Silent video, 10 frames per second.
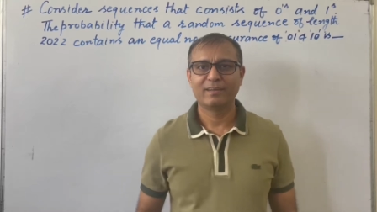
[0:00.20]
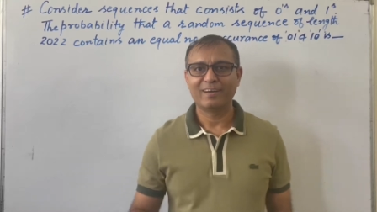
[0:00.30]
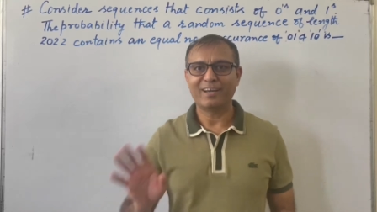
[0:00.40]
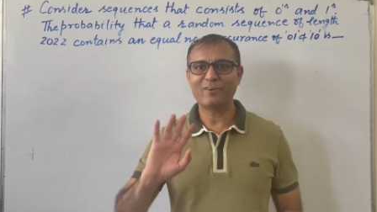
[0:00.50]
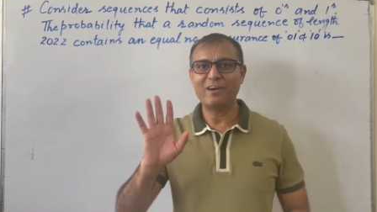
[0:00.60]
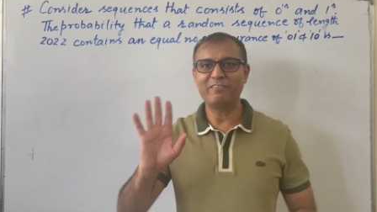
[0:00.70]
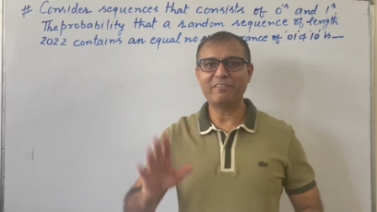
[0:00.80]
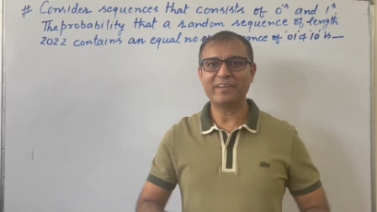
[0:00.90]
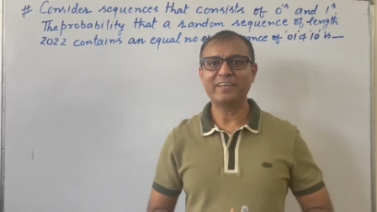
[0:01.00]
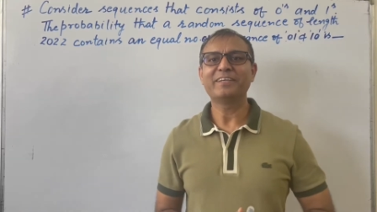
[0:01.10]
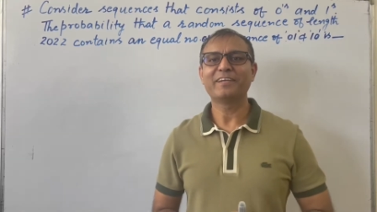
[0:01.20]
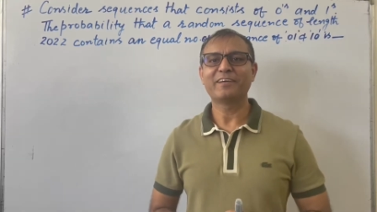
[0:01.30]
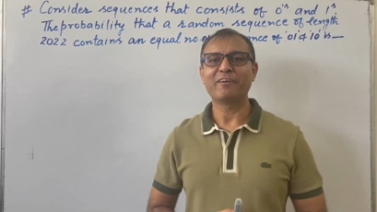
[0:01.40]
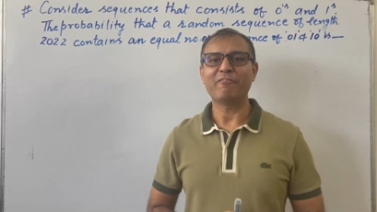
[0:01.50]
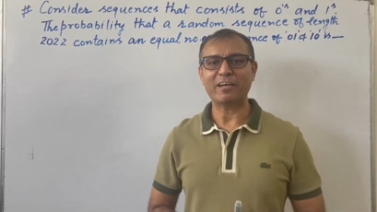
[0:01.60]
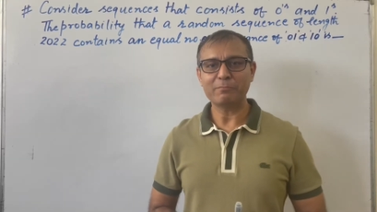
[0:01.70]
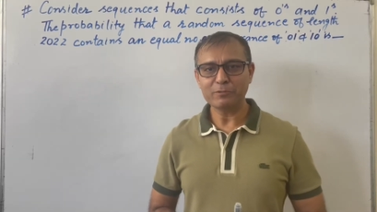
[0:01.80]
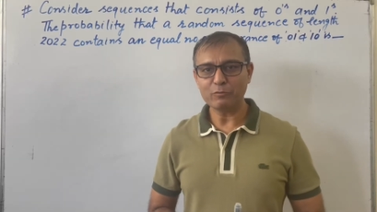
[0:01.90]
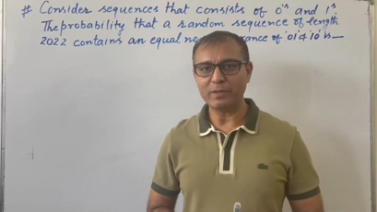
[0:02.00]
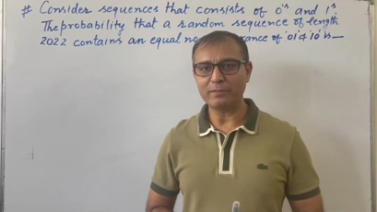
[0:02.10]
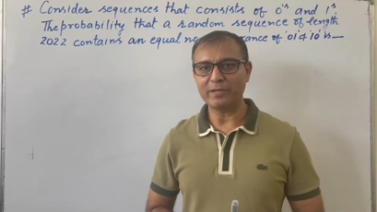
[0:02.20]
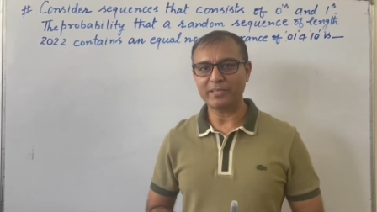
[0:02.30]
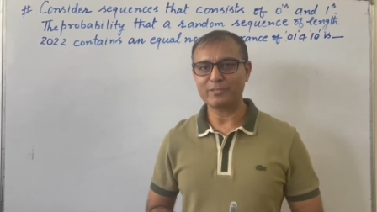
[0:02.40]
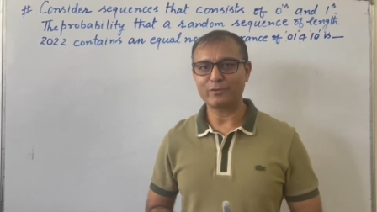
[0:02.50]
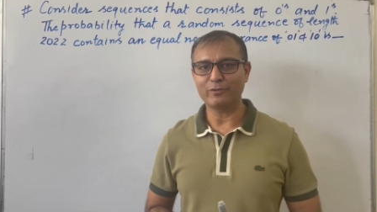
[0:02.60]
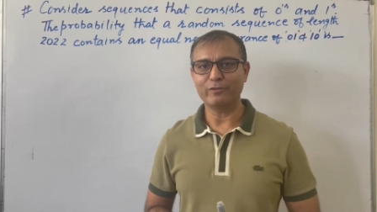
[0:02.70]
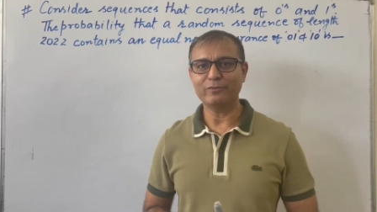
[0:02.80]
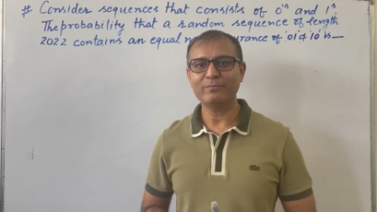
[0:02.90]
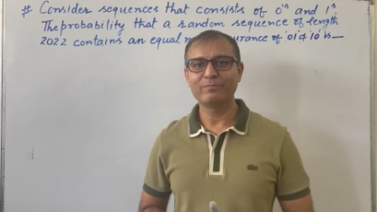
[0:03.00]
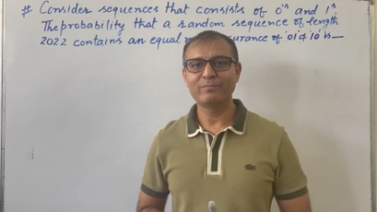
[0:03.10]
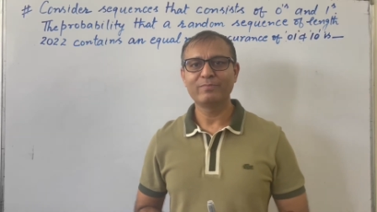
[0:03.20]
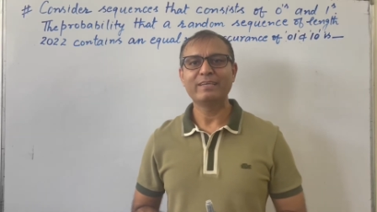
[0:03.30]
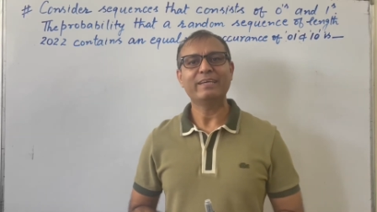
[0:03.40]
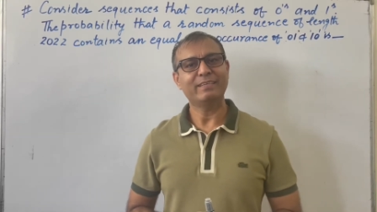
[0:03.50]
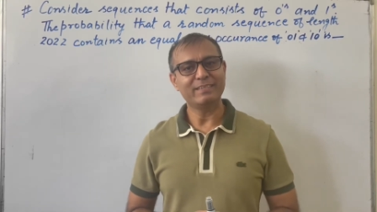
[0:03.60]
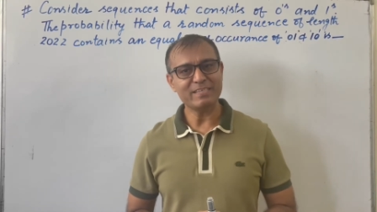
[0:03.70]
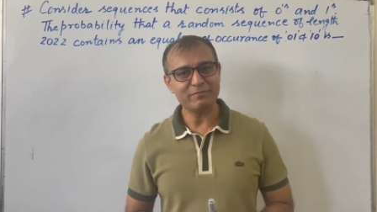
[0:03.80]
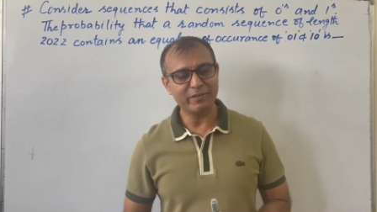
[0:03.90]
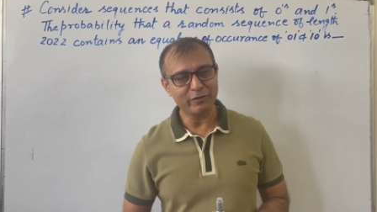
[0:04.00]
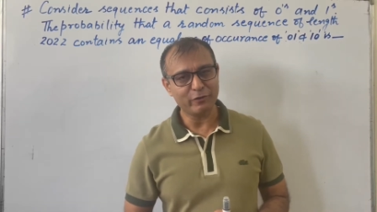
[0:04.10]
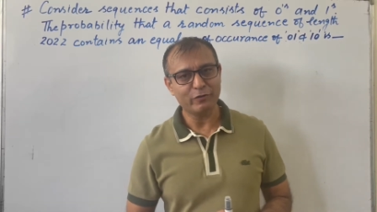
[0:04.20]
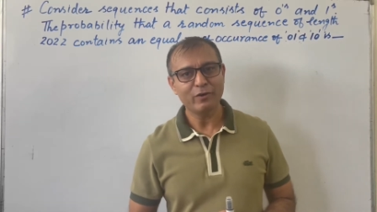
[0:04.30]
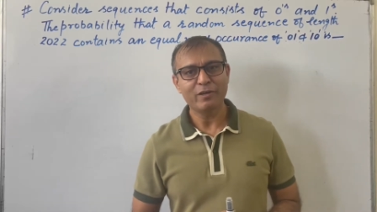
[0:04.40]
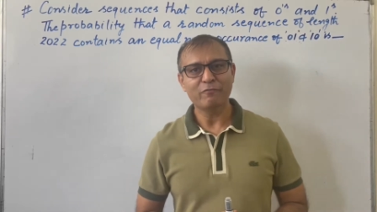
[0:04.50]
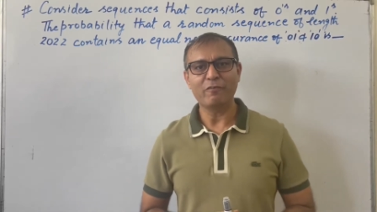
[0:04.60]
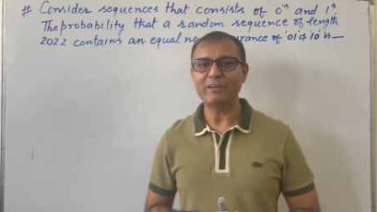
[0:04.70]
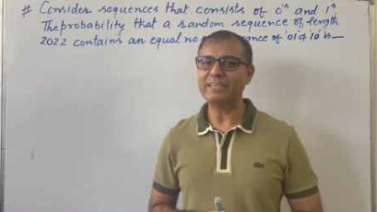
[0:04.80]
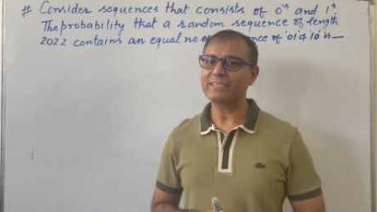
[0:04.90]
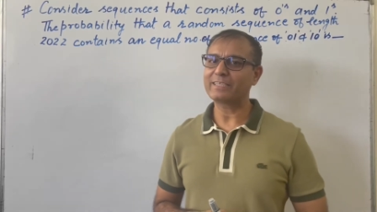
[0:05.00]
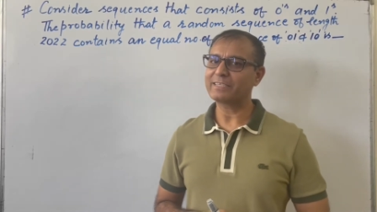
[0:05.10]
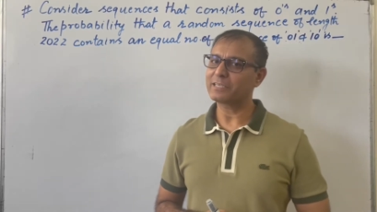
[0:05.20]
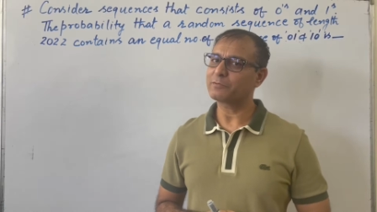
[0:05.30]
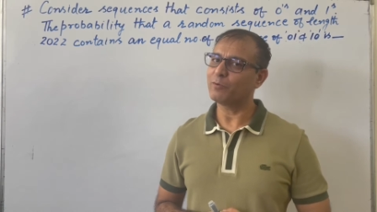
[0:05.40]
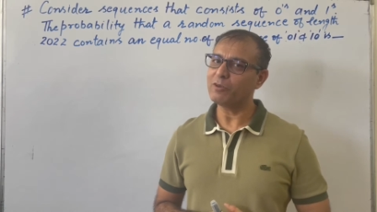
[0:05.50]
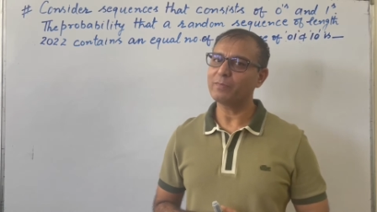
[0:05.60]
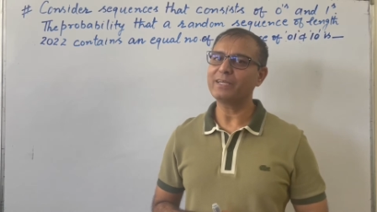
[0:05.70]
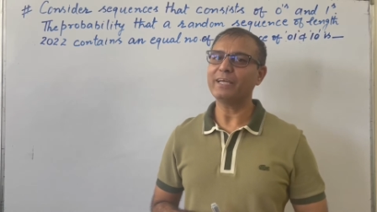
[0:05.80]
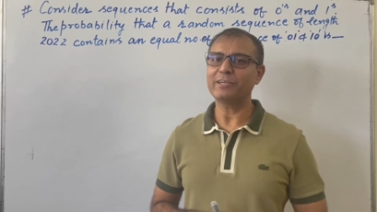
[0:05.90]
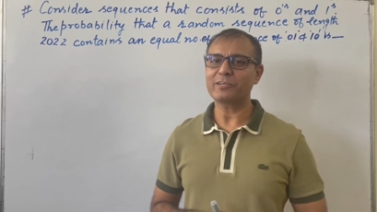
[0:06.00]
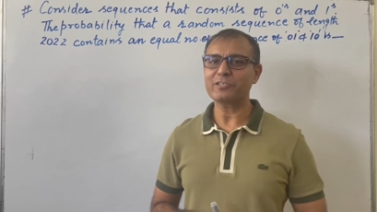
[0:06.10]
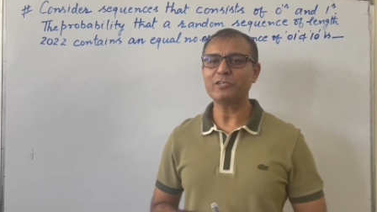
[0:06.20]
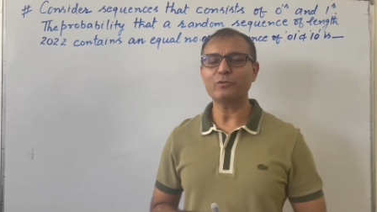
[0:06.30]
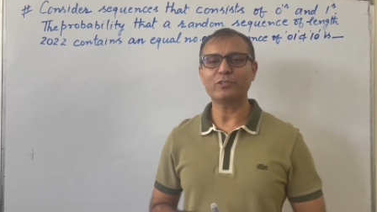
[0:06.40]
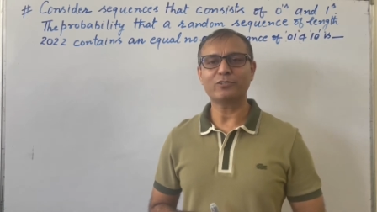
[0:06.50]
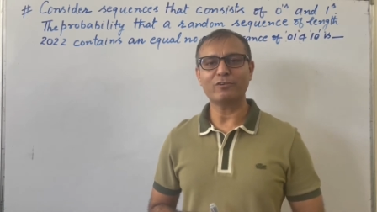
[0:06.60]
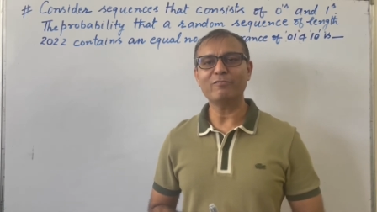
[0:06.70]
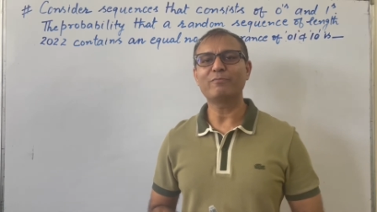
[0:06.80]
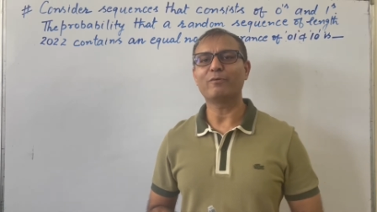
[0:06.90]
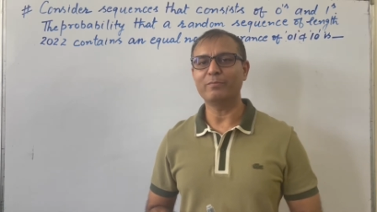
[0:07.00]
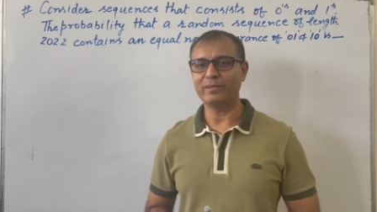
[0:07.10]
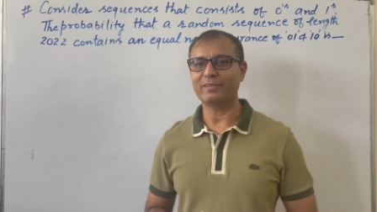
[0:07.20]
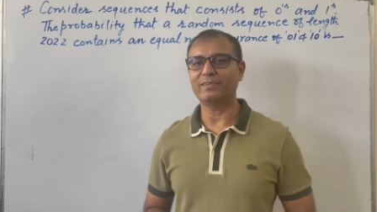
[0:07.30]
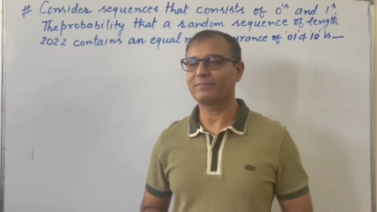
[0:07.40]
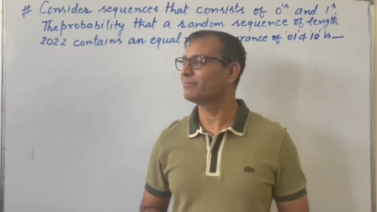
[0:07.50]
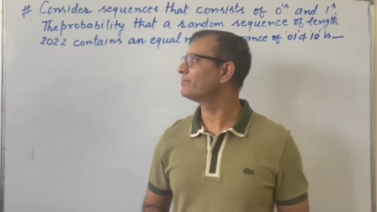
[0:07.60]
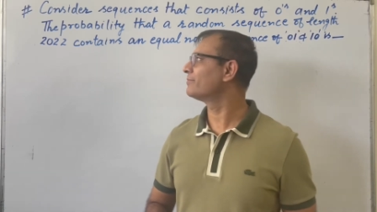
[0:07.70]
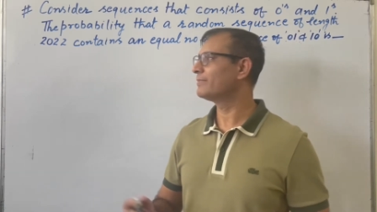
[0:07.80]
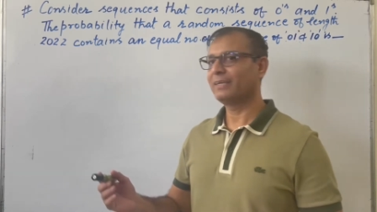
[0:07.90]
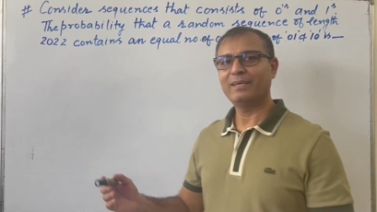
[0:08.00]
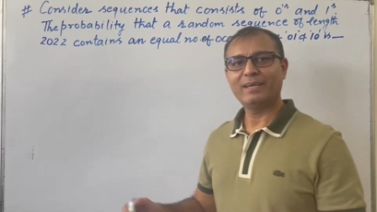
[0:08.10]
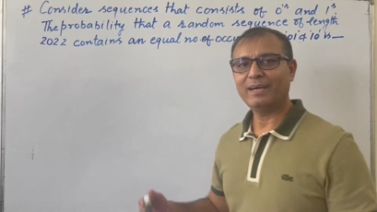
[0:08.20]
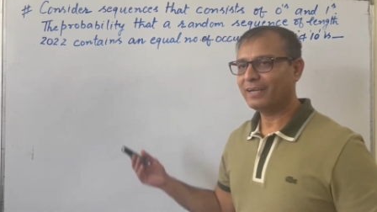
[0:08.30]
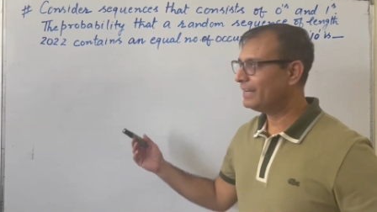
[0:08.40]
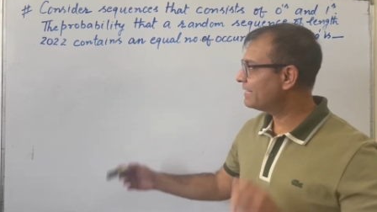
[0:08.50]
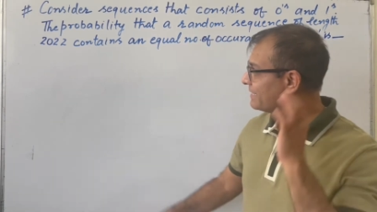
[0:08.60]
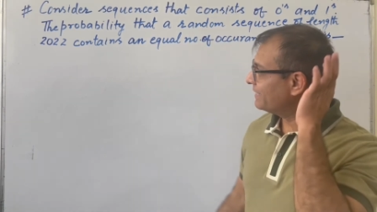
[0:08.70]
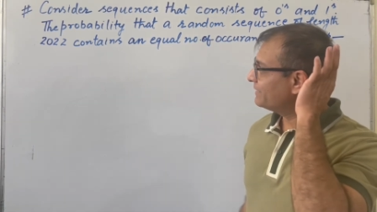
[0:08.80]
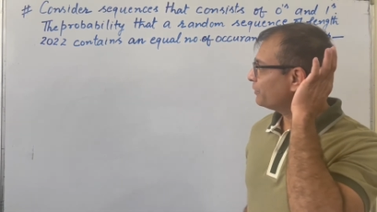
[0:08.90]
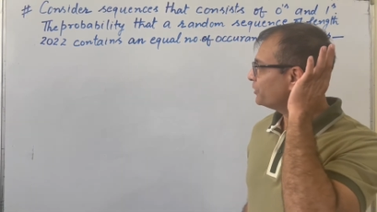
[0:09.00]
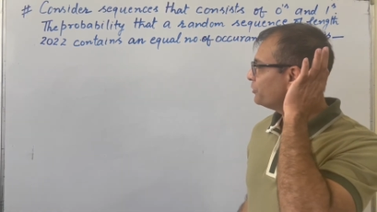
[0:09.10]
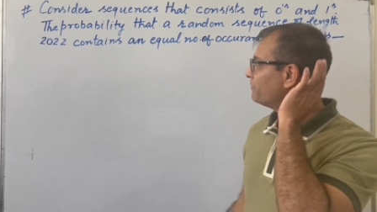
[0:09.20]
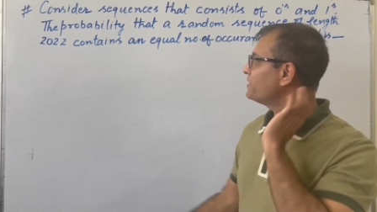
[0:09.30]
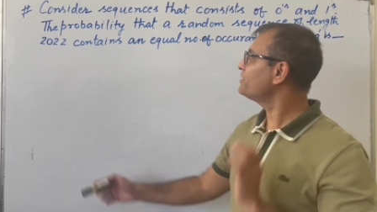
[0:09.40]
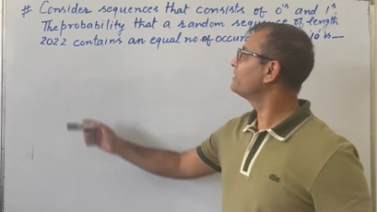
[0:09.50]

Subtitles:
Hello everyone, welcome to Mathematics Colio. In this video, we will discuss a small but interesting question of probability. Let's read the question first.